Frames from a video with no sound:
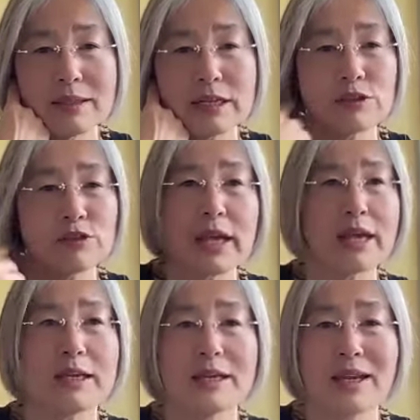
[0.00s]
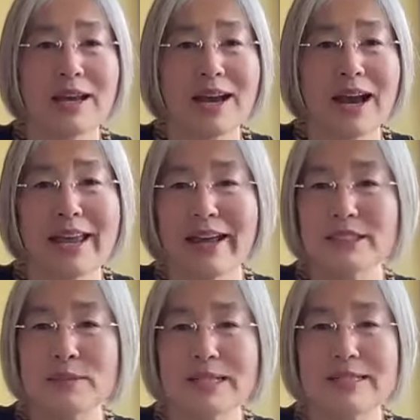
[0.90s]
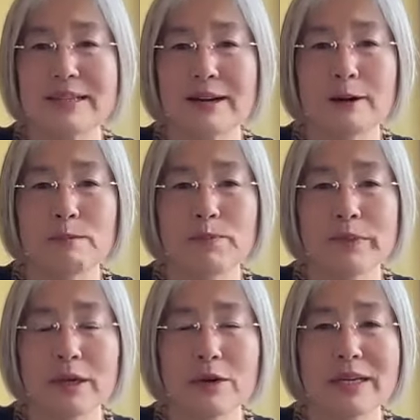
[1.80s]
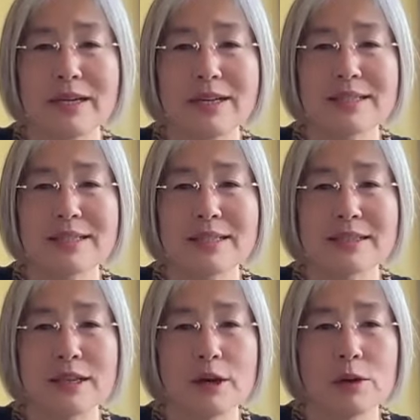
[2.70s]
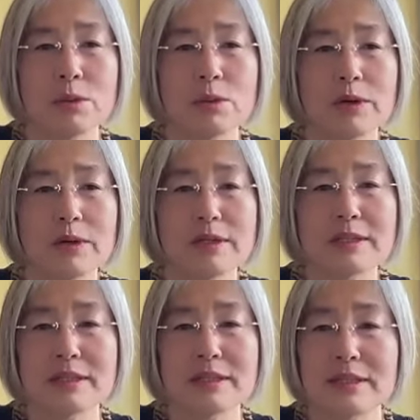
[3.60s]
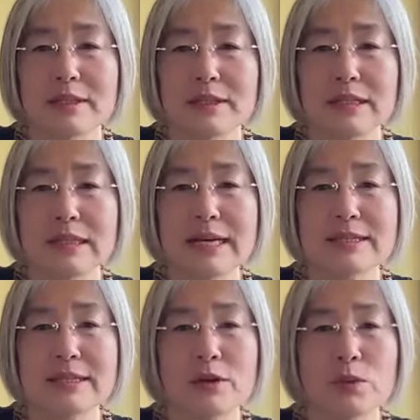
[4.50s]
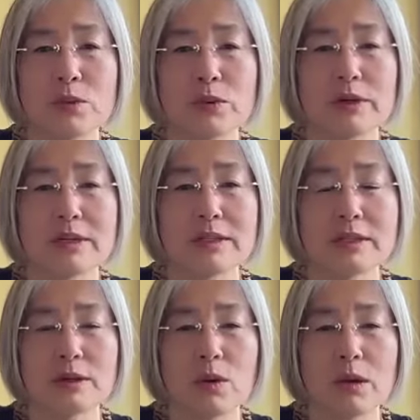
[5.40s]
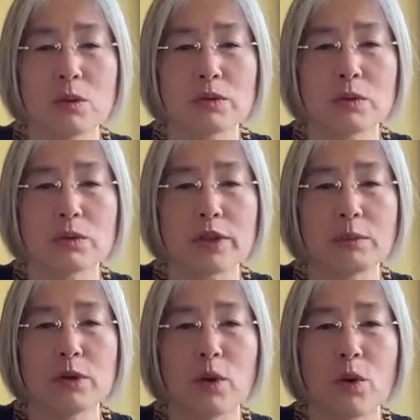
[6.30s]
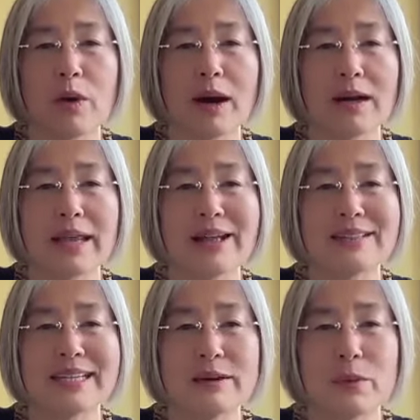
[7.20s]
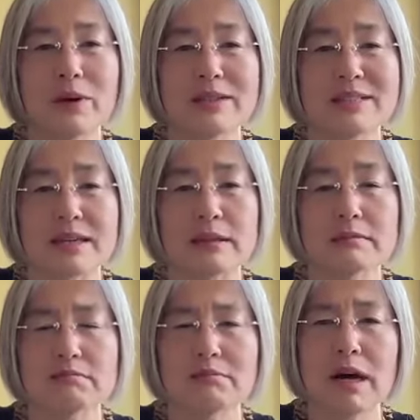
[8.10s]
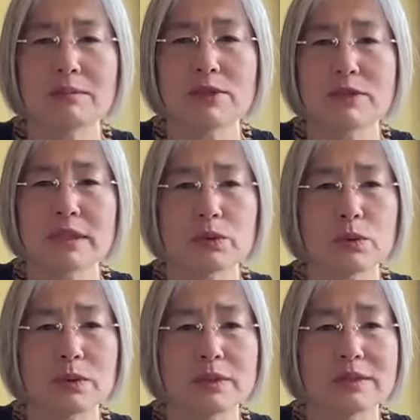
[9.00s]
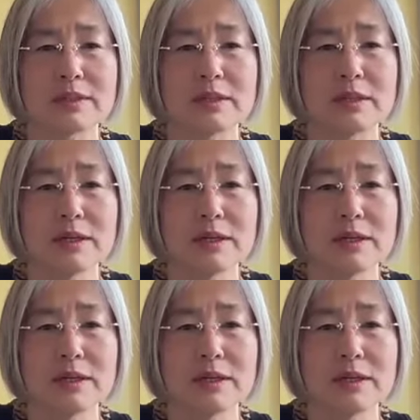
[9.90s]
And today I asked my son, okay, listen, world. Did I say word or W-O-R-L-D, word? Mom, you said word.